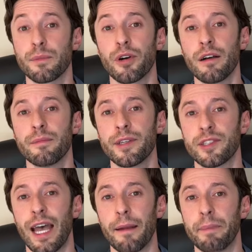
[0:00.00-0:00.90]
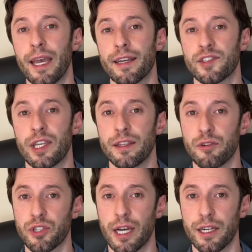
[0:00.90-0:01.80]
the problem is that banks in
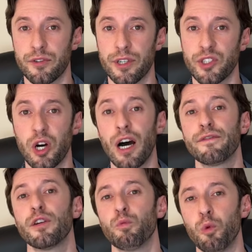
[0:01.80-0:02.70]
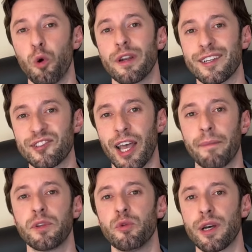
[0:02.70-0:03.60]
those countries often won't
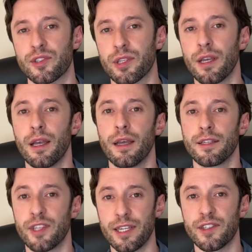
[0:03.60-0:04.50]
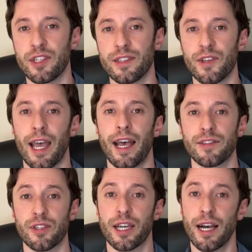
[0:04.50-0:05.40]
accept US citizens
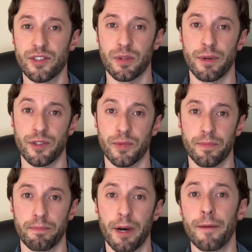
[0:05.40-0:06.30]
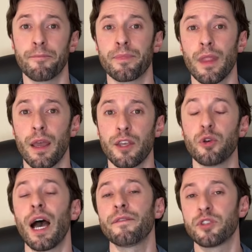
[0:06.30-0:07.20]
as customers, but
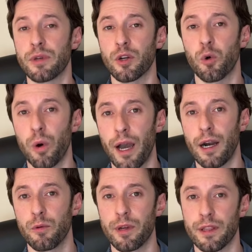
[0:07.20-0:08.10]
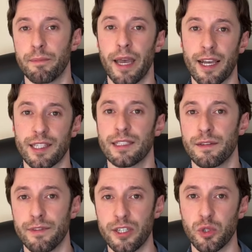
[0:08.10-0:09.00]
you'll have to inquire with the banks
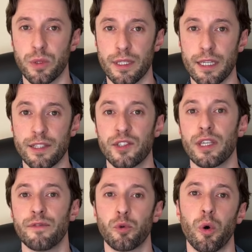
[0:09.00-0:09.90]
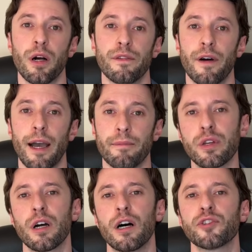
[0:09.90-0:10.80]
individually to see if you qualify. You
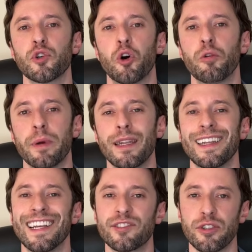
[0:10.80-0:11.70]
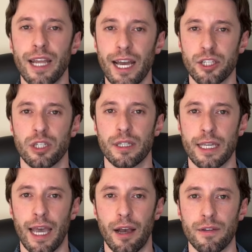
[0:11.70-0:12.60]
can also open an international
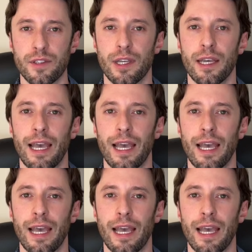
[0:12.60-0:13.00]
account